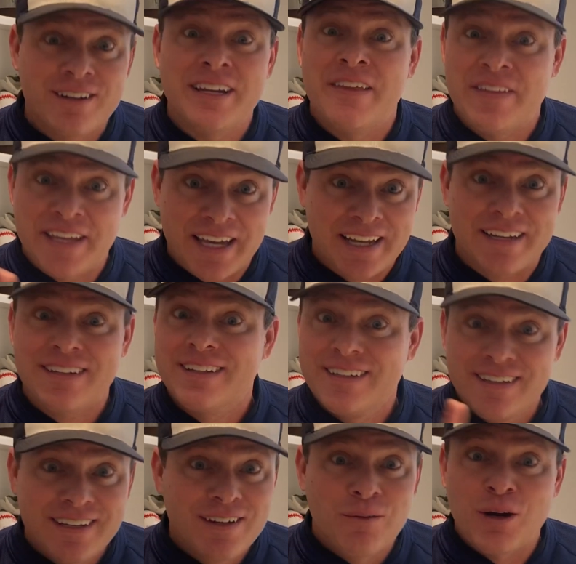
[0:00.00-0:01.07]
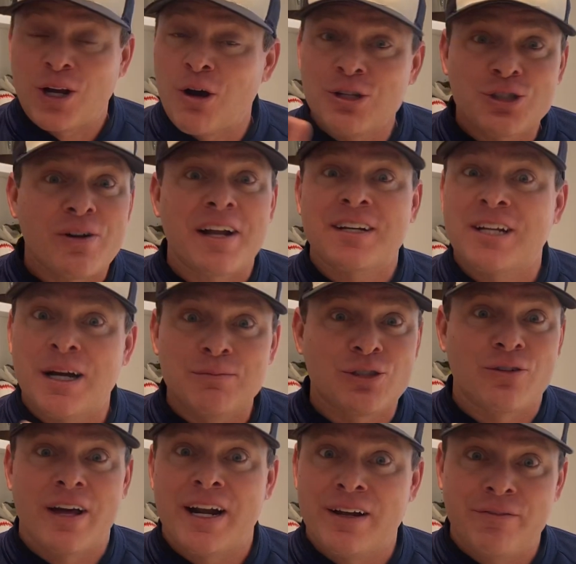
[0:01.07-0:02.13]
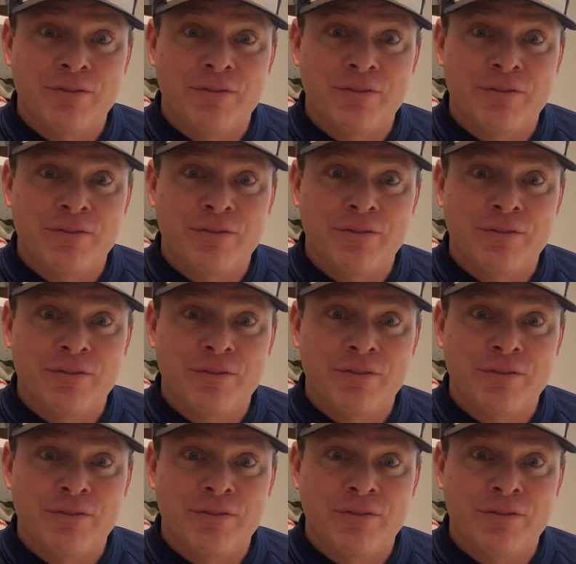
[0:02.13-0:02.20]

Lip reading: in the end. What goes around comes around.